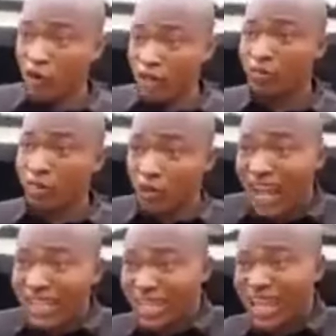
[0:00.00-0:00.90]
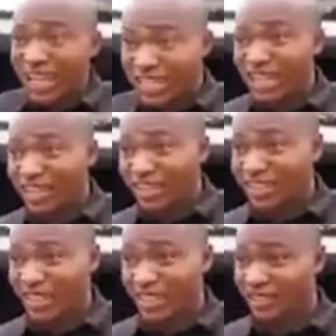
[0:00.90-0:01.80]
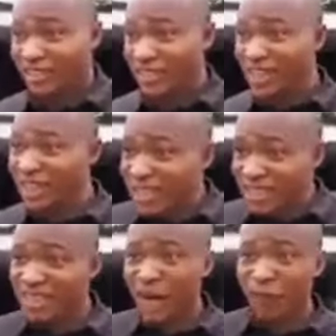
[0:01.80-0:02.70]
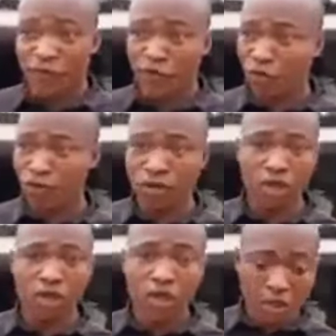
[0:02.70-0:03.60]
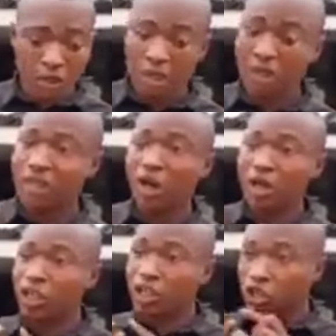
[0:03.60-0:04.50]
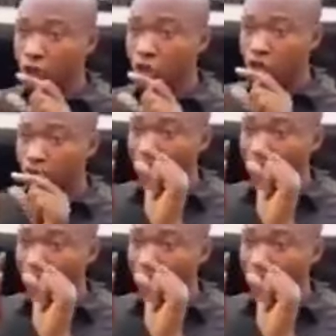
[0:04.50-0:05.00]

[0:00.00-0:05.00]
for them to act as a Christian? It is shameful. It only shows